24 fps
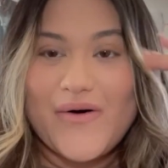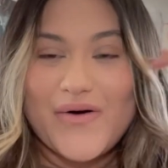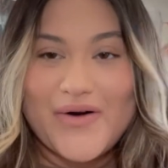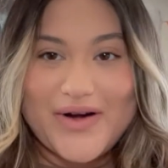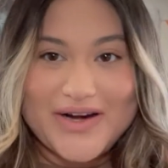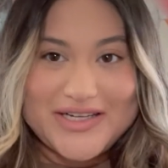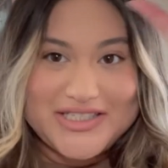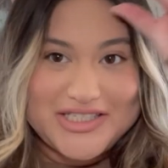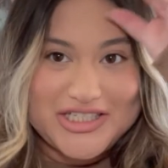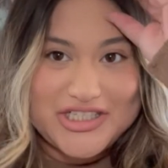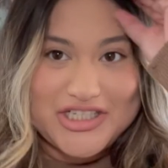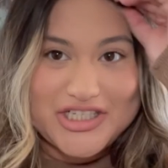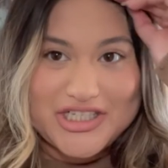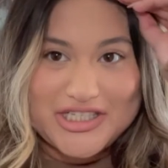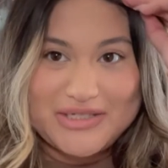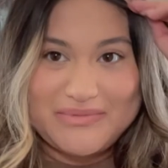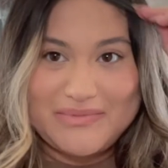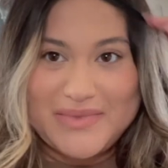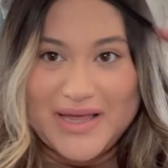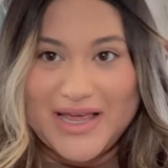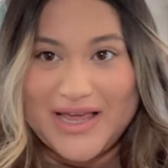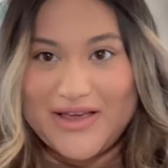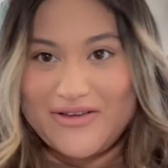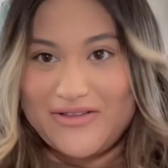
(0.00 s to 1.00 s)
is it just
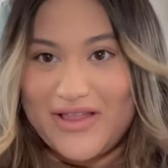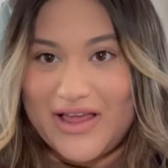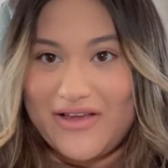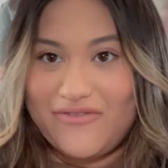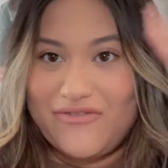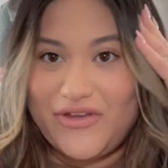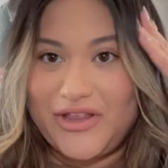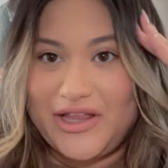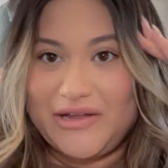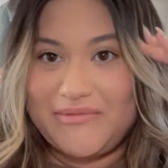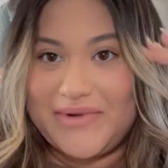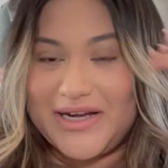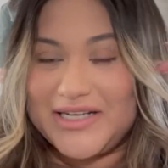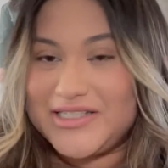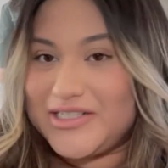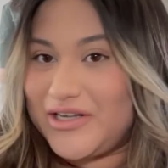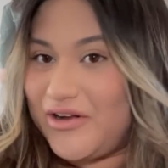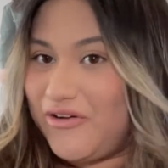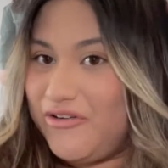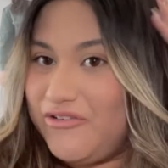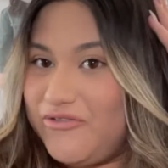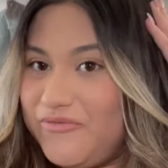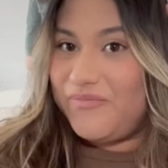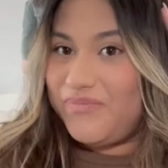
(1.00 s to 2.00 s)
me like feeling
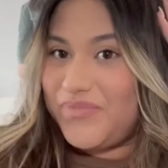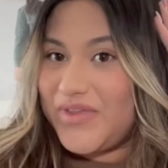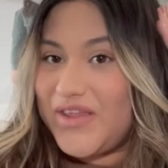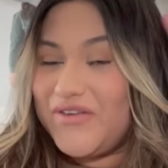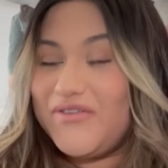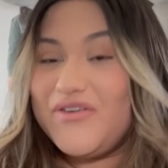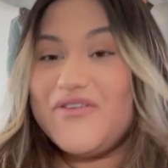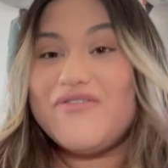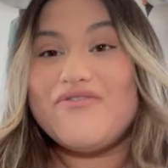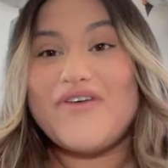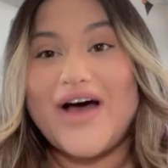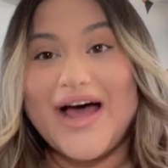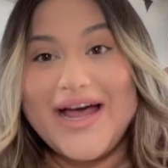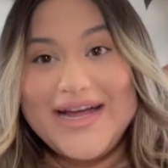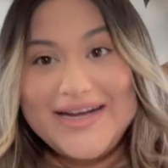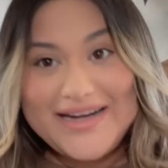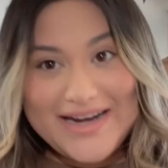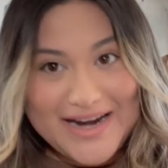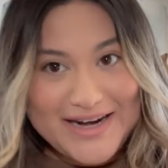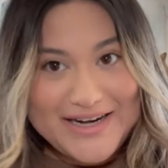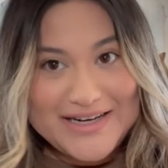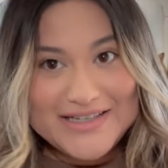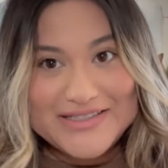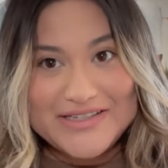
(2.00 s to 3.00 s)
myself? If you find
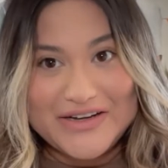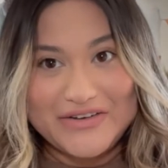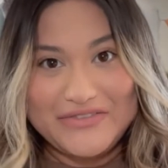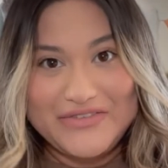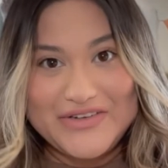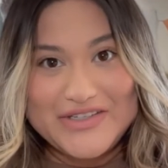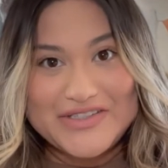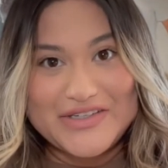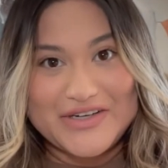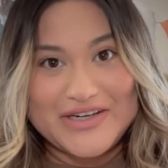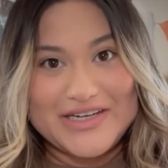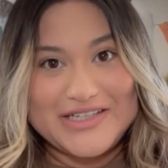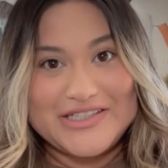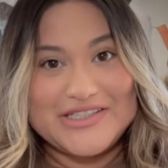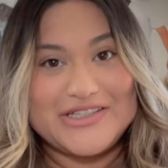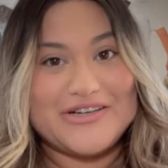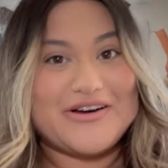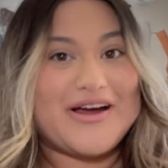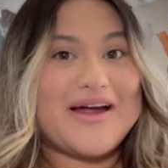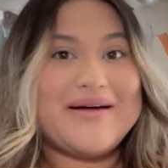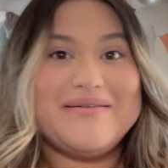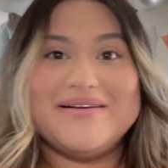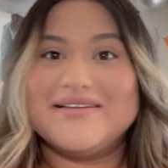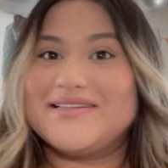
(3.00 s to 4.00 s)
any selfies on
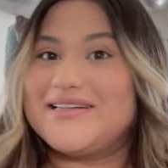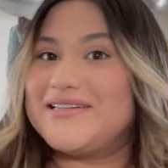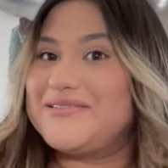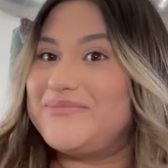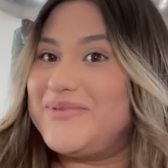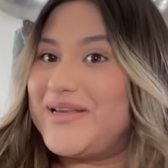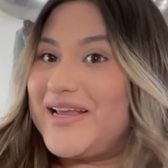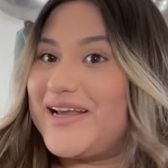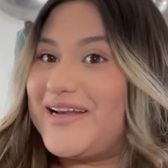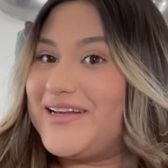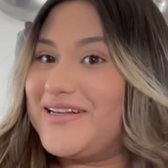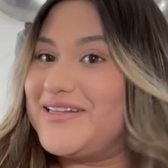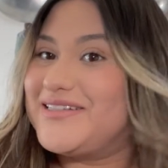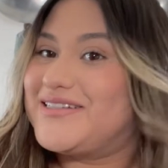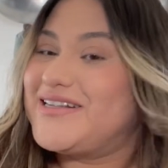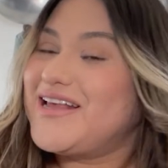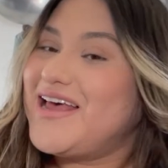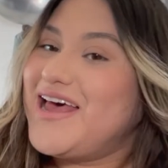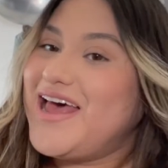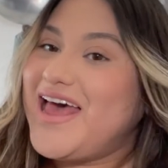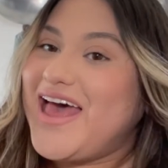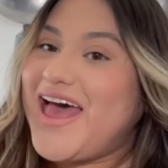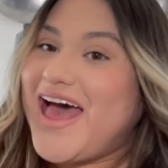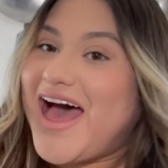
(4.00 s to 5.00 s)
Instagram, it's just because
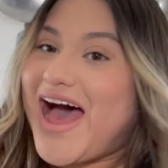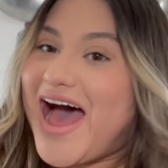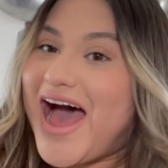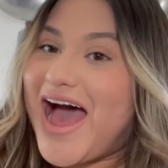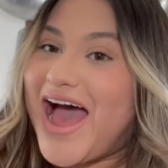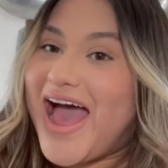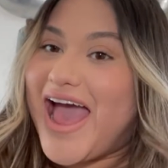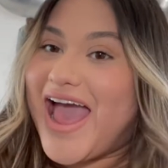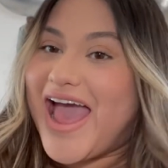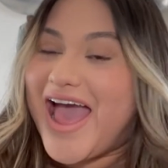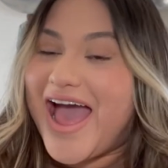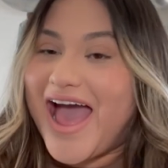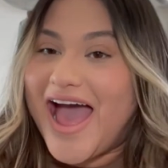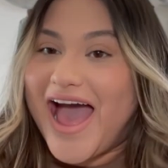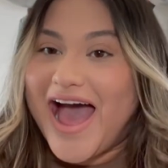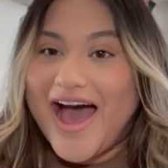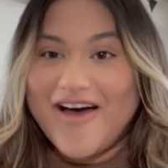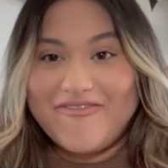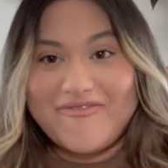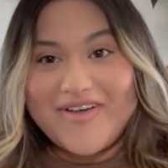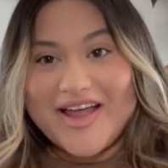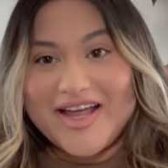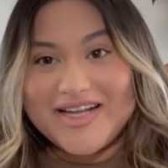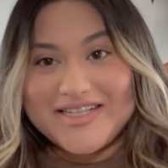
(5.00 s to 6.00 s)
I have
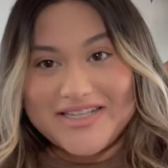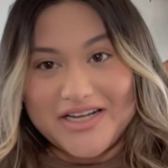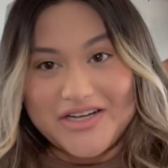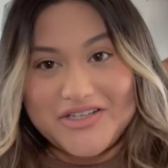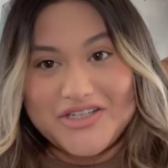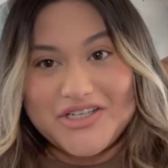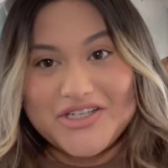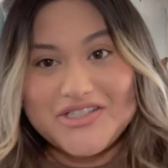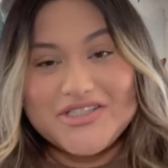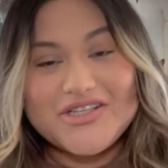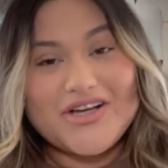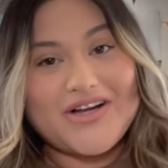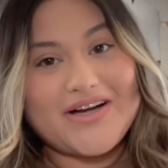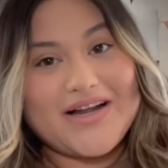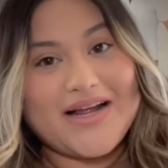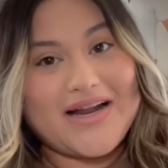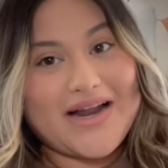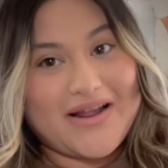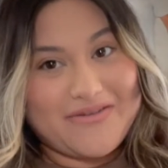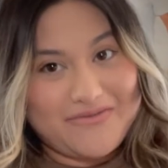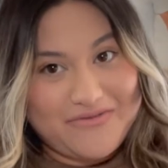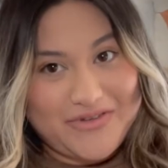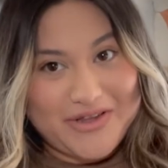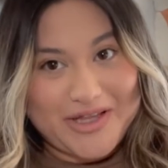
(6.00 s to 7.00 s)
my extensions on and
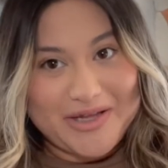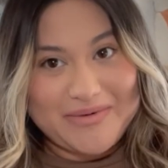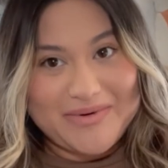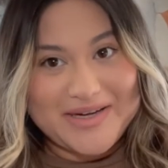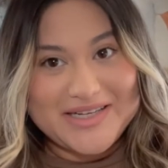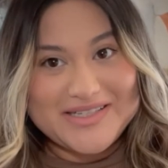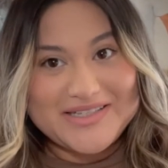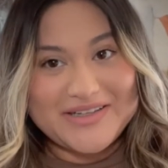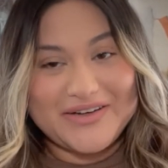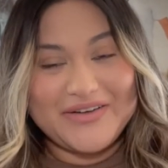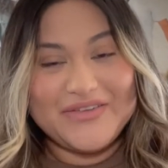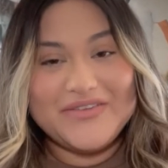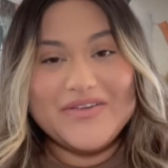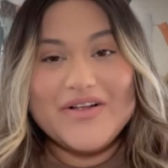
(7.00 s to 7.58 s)
I'm feeling myself.